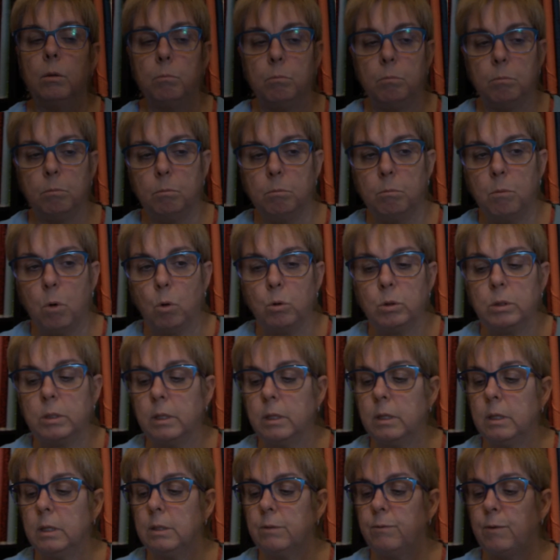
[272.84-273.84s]
most
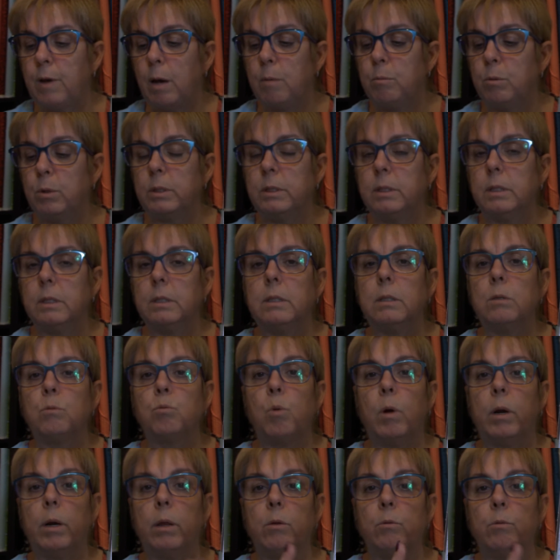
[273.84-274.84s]
of these fabrics, this is
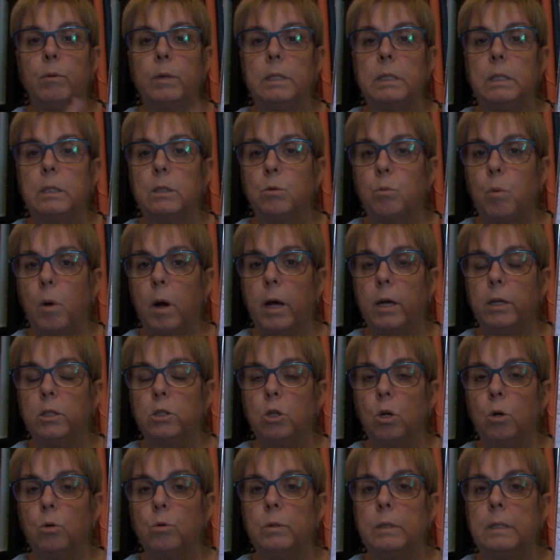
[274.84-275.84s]
one of the reasons why I
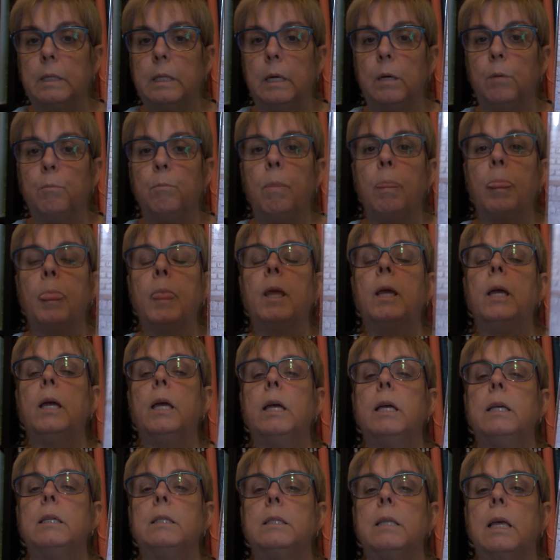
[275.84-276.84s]
chose them,
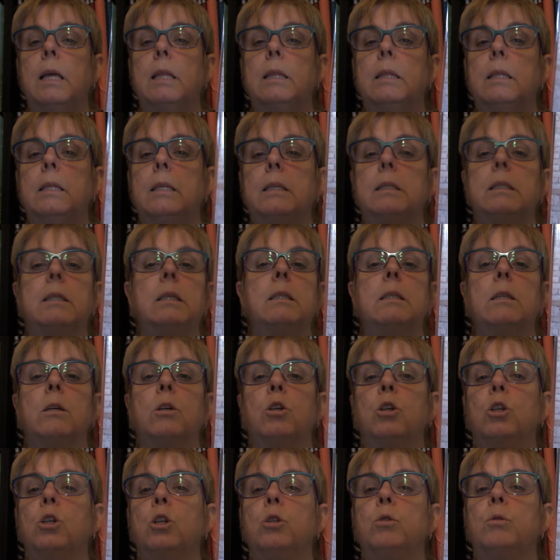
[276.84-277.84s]
is that this is a
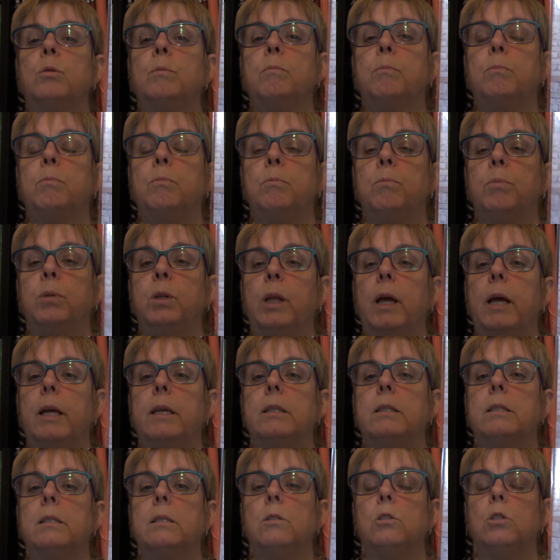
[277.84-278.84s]
good
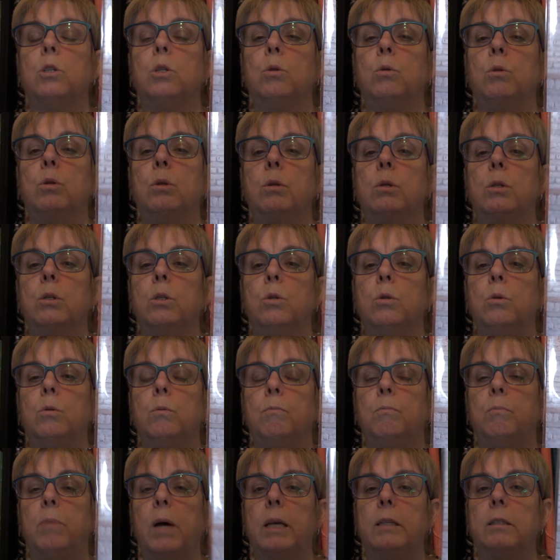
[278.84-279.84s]
place to
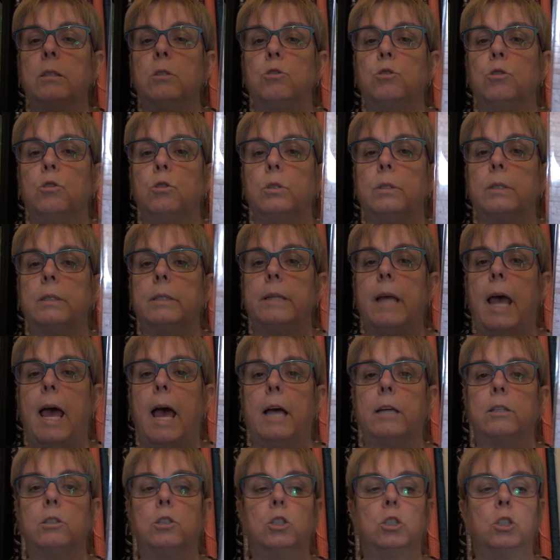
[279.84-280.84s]
bust your
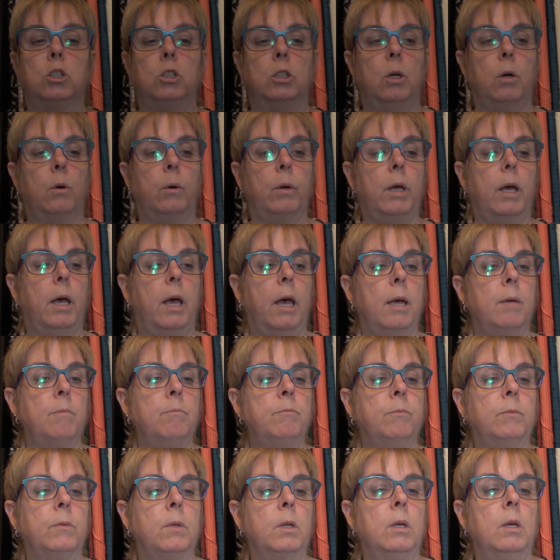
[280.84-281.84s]
stash. Okay,
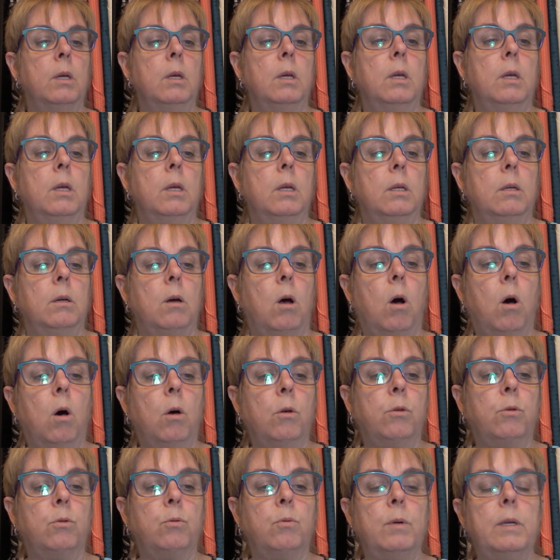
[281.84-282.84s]

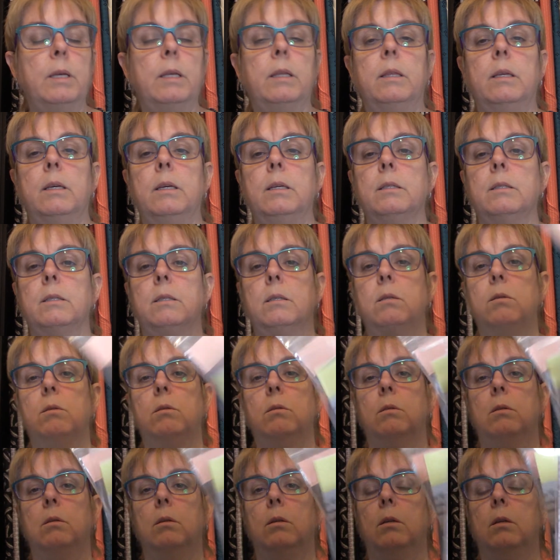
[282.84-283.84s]
all 3 of these,
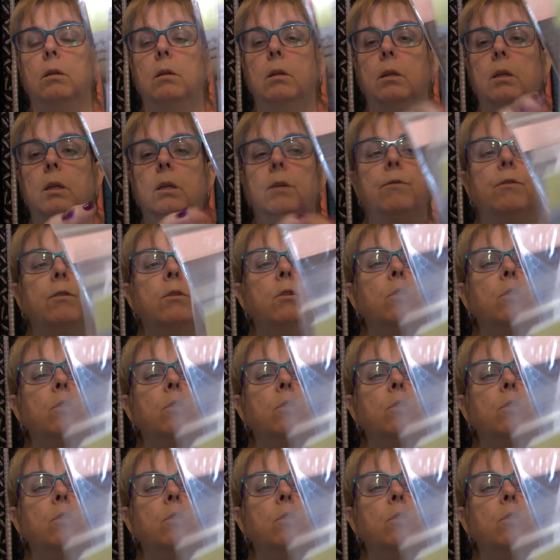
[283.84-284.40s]
even